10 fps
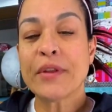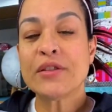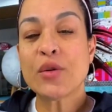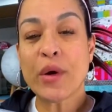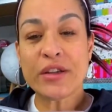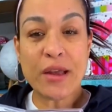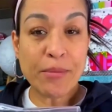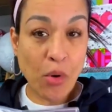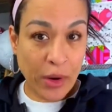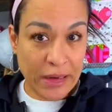squares on
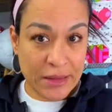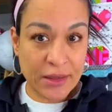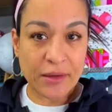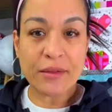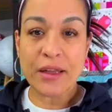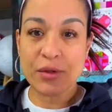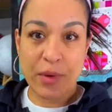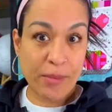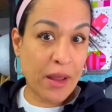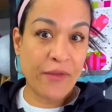point. That's
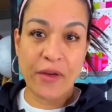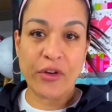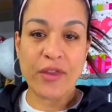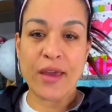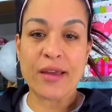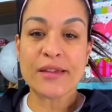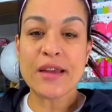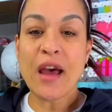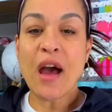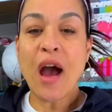one of my favorite things.
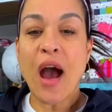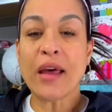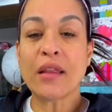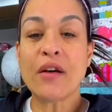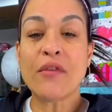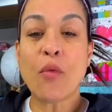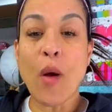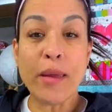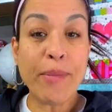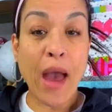I love
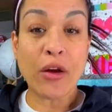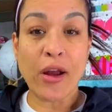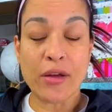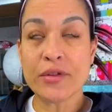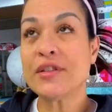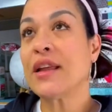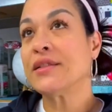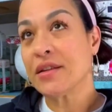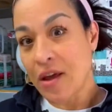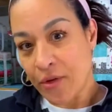white backgrounds.
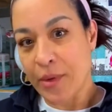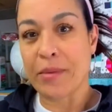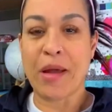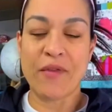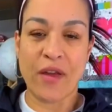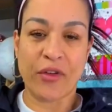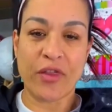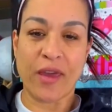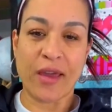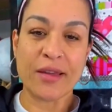That's another one of my favorite
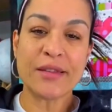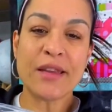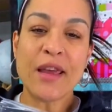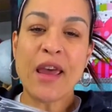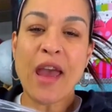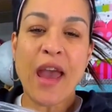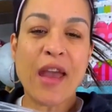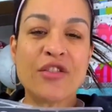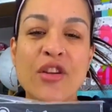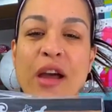things.
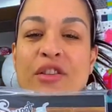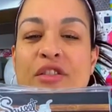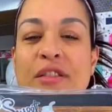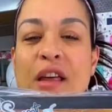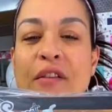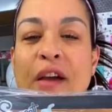And I just love